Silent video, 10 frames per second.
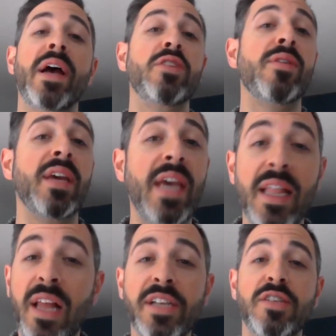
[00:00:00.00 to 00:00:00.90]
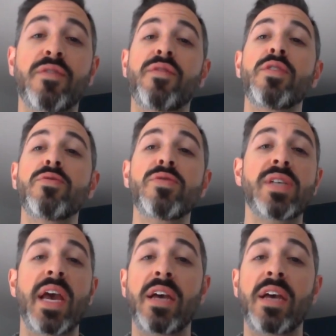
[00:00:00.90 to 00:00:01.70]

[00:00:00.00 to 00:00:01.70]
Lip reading: and you can get lots of views,